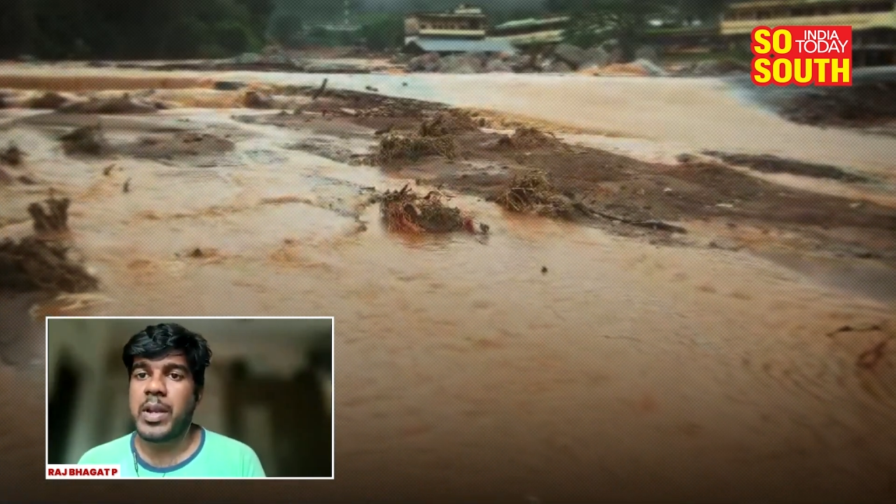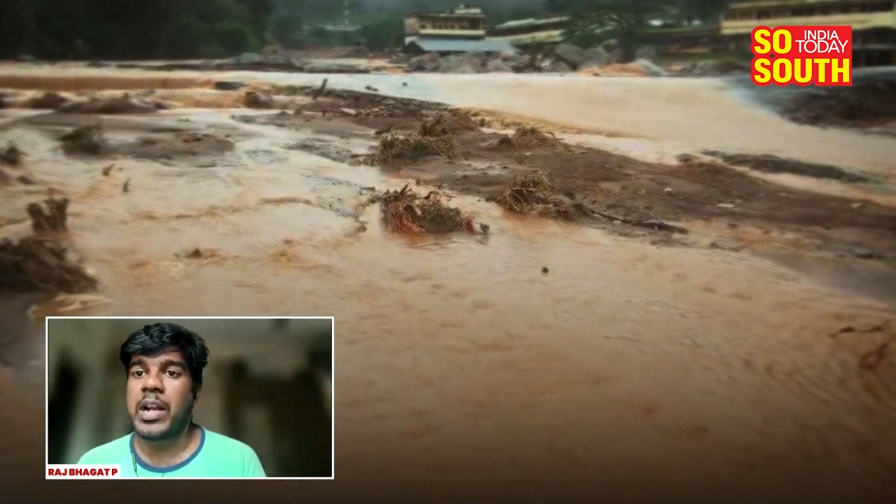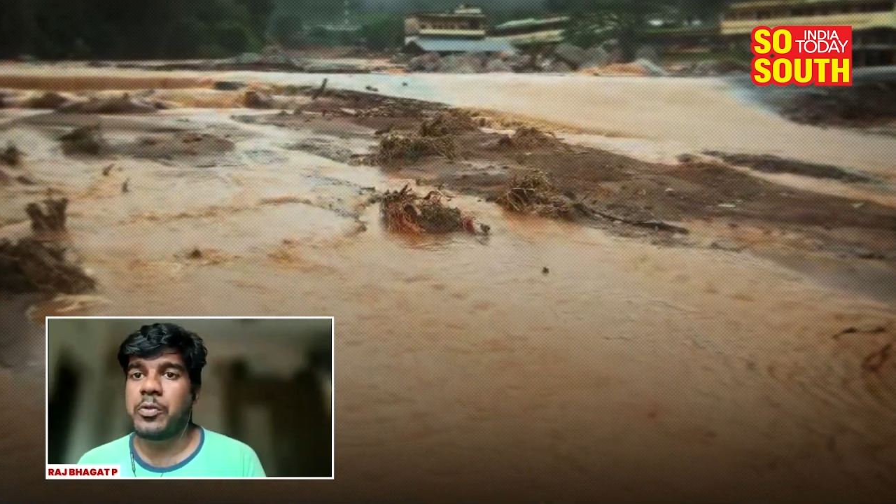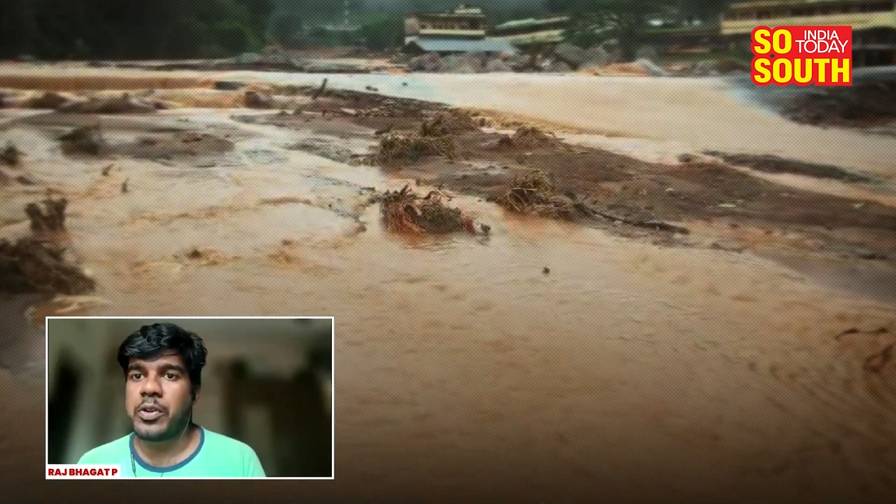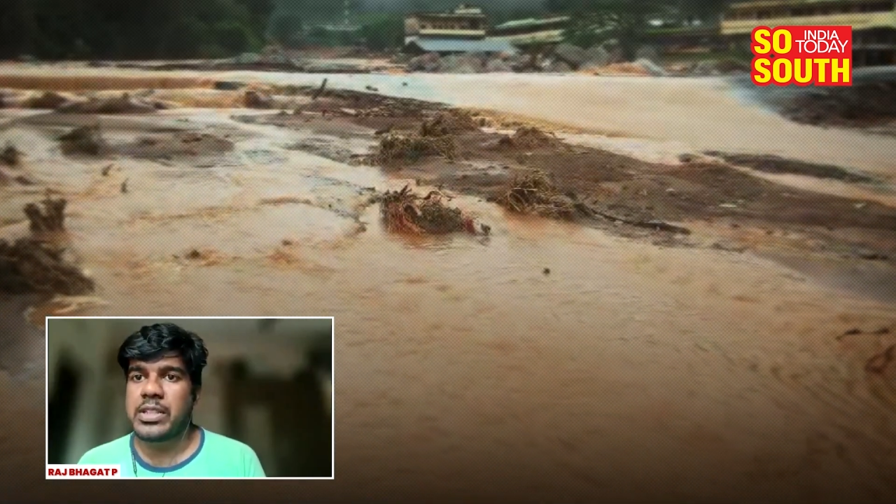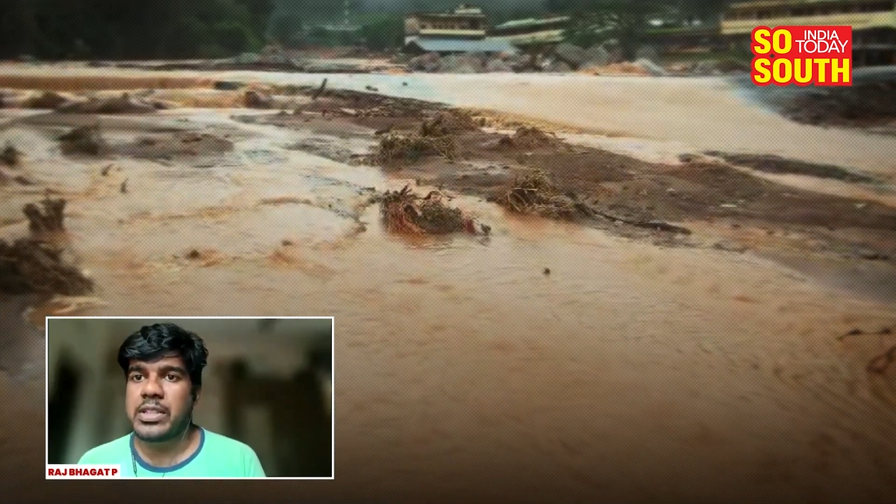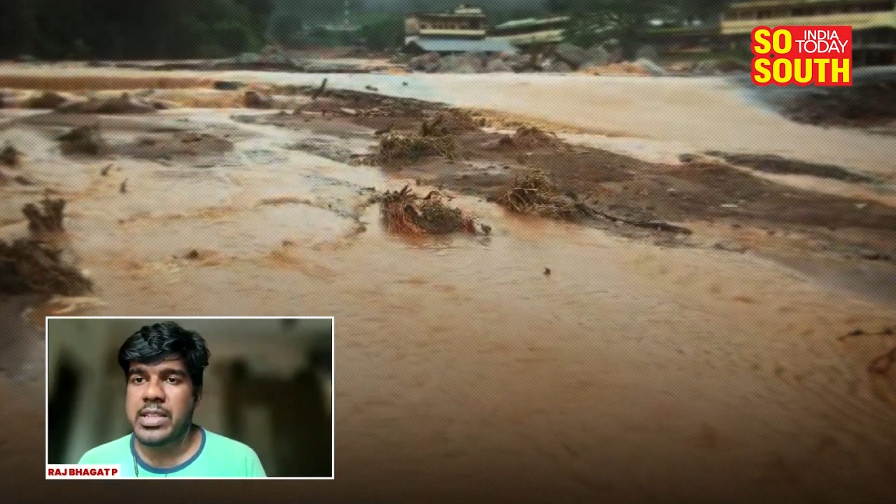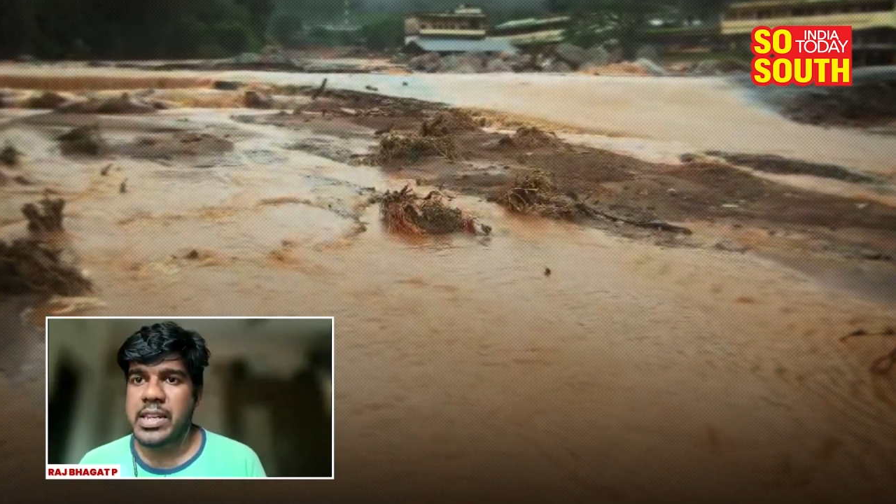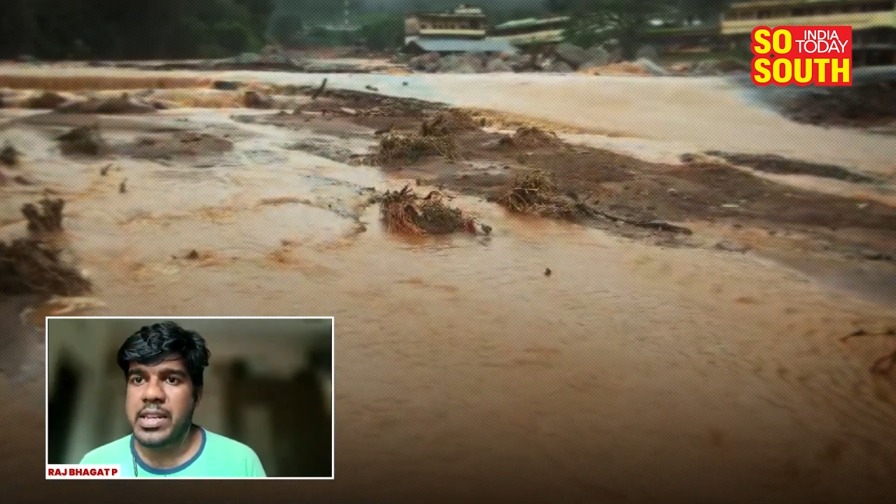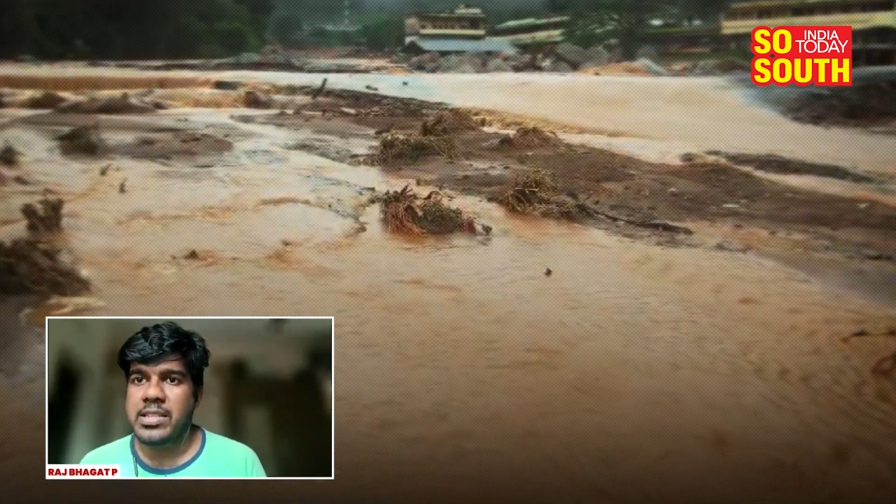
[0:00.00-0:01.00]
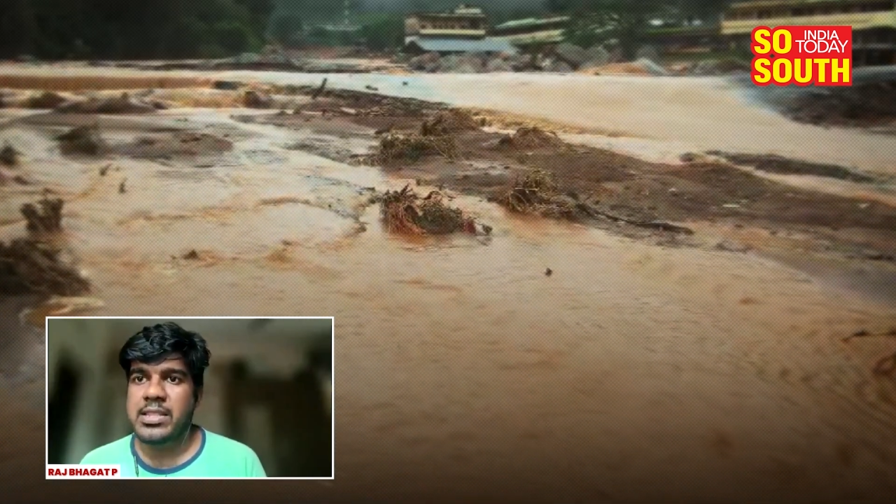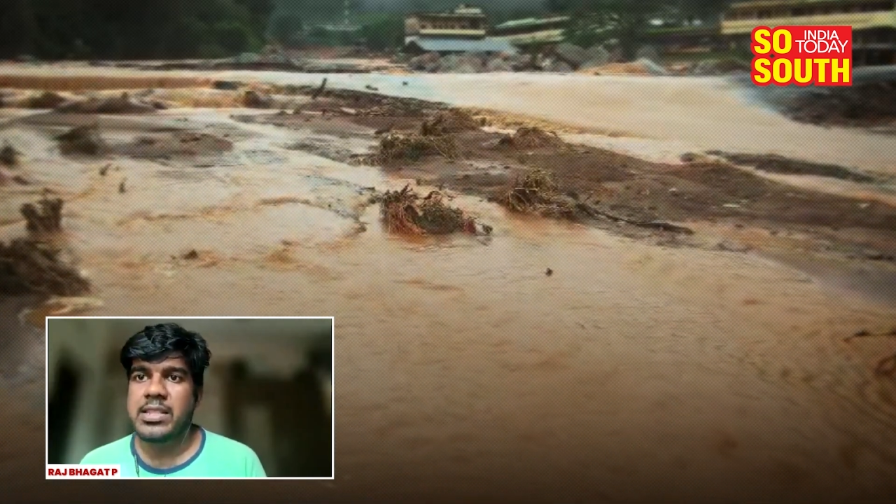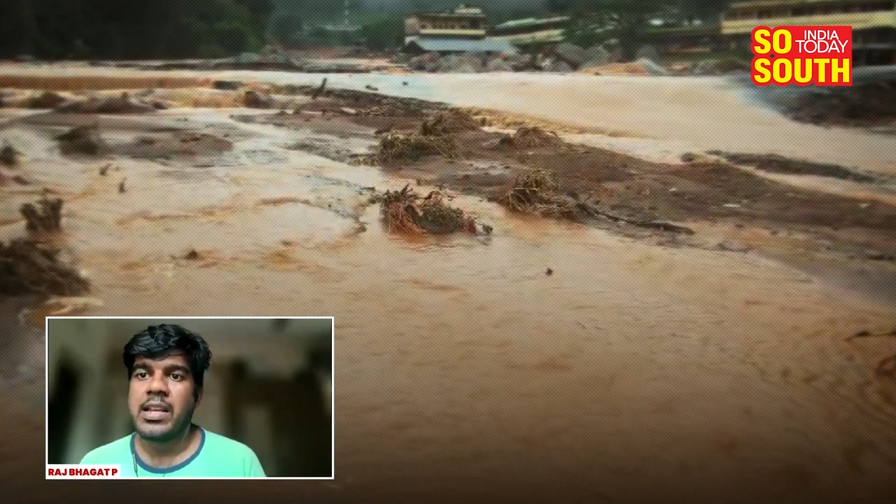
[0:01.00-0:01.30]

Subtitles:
plan for these areas.